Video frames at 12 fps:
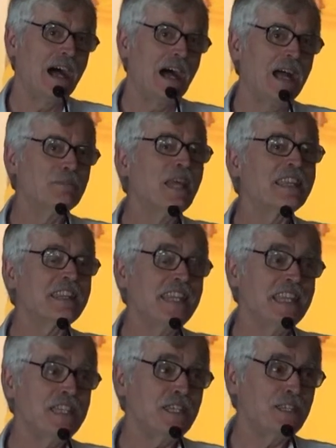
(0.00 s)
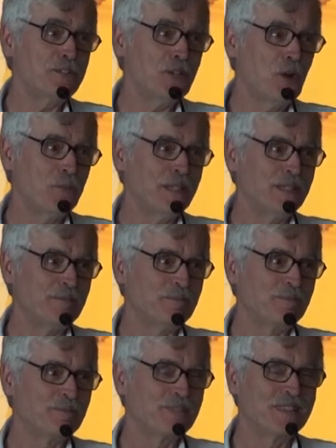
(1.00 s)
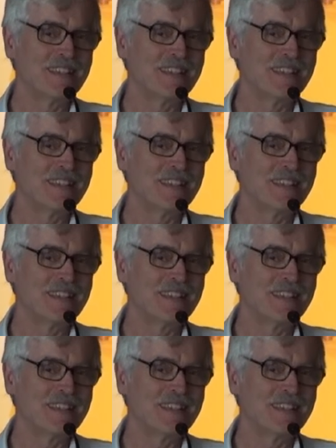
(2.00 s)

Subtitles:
I'm like the Indian Dhobi.